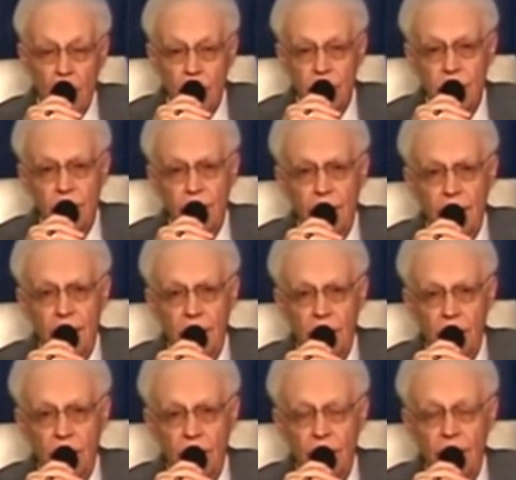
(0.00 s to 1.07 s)
wish to thank
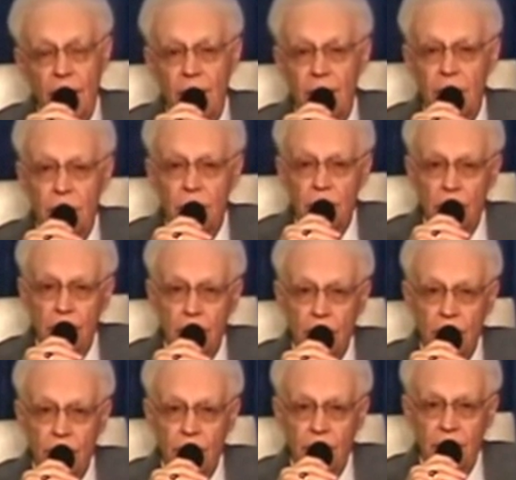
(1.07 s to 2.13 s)
you for having
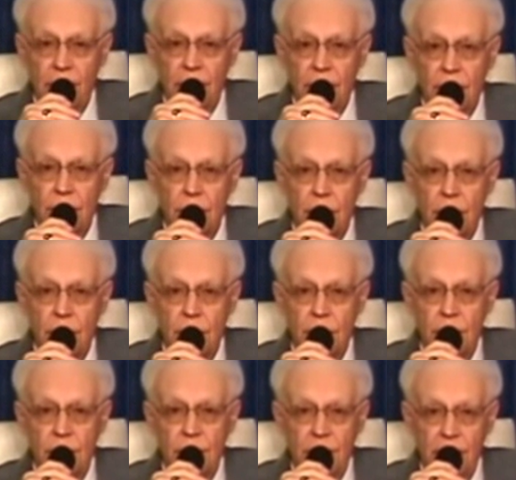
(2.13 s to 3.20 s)
joined with me this
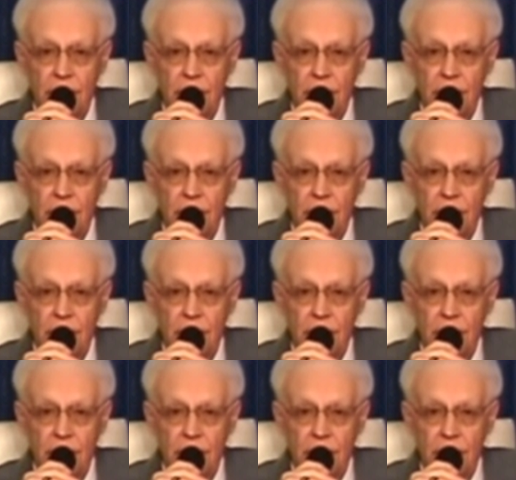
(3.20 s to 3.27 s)
Christmas Eve.